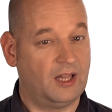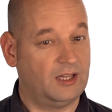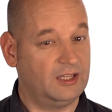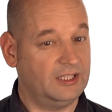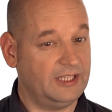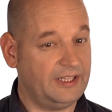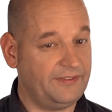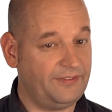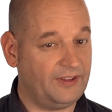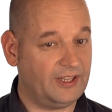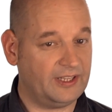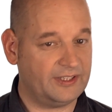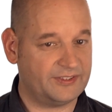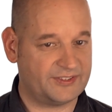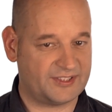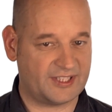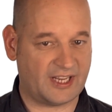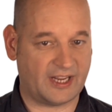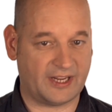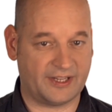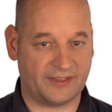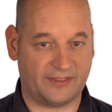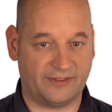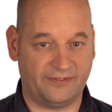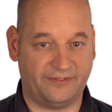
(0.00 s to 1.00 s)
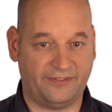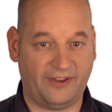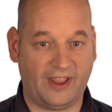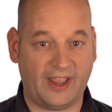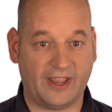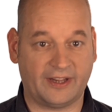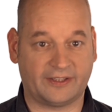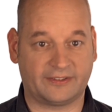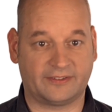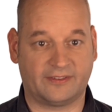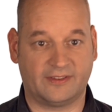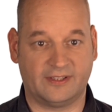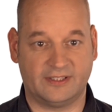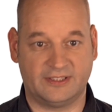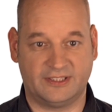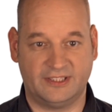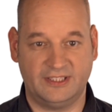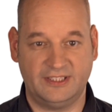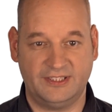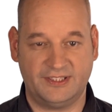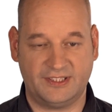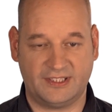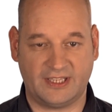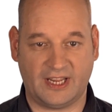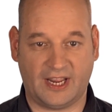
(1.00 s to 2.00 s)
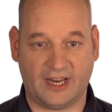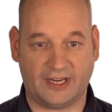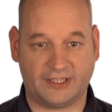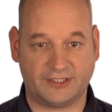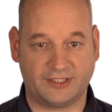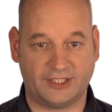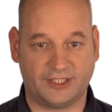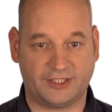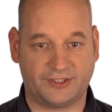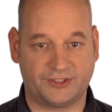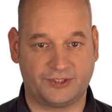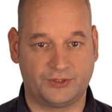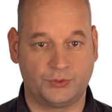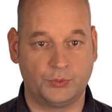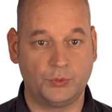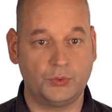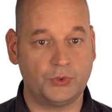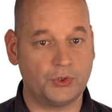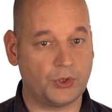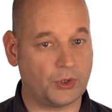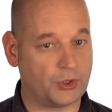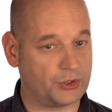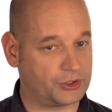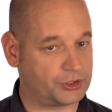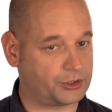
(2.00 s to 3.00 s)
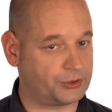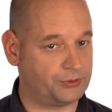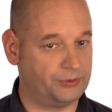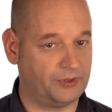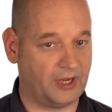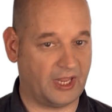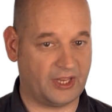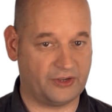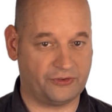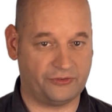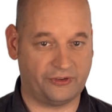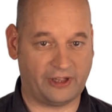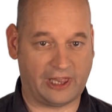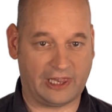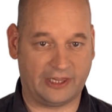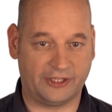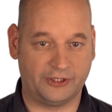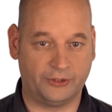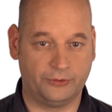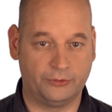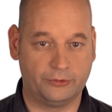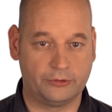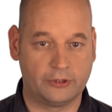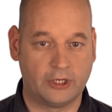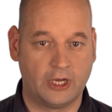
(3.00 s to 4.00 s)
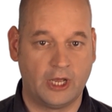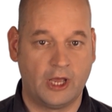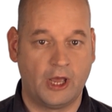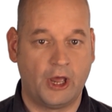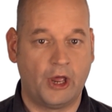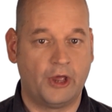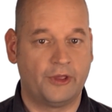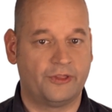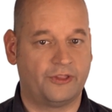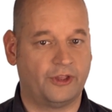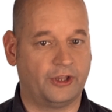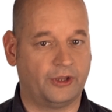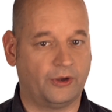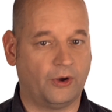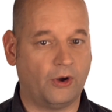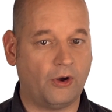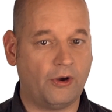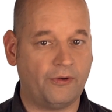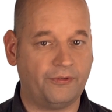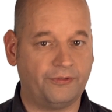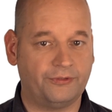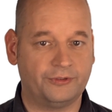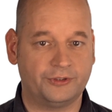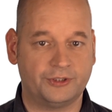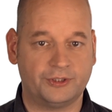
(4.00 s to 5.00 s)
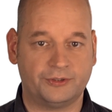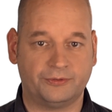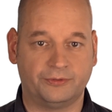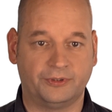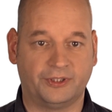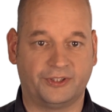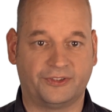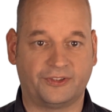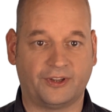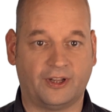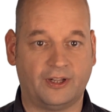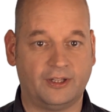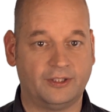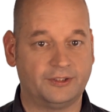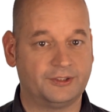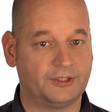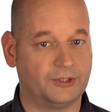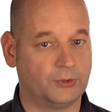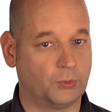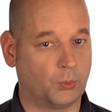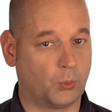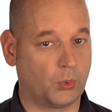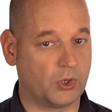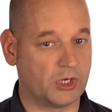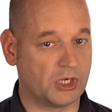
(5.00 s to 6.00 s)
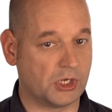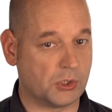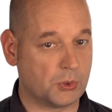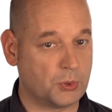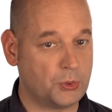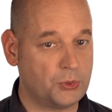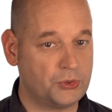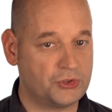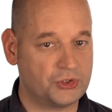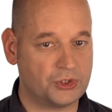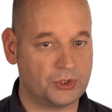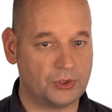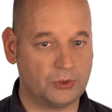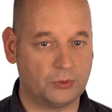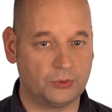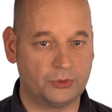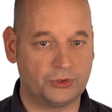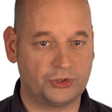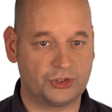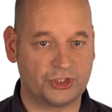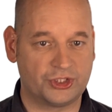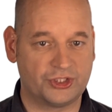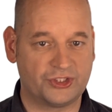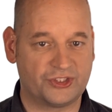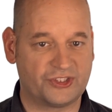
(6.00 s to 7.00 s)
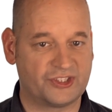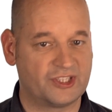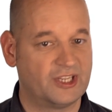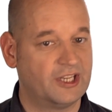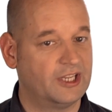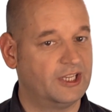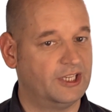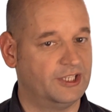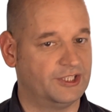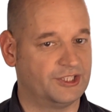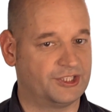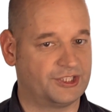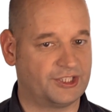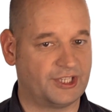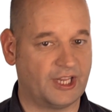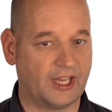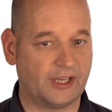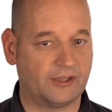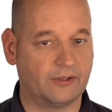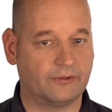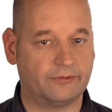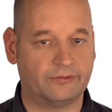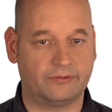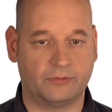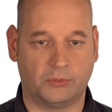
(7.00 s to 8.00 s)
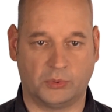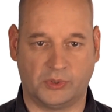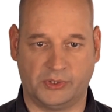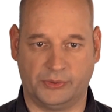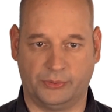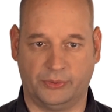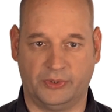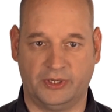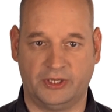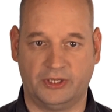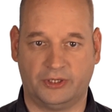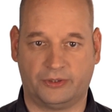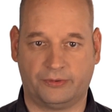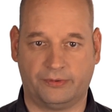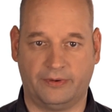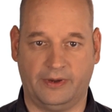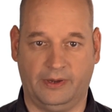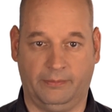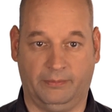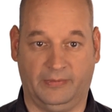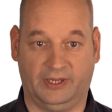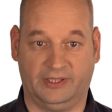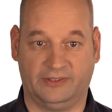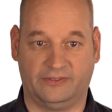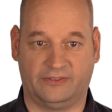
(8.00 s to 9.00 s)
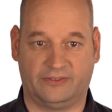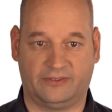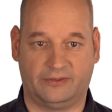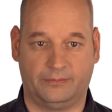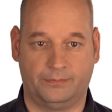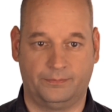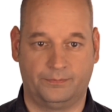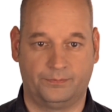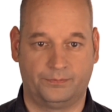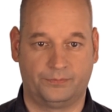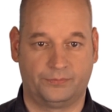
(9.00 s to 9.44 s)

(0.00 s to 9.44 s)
Leaving aside the fact that these tactics do not create value, they often result in win-lose solutions instead of win-win agreements.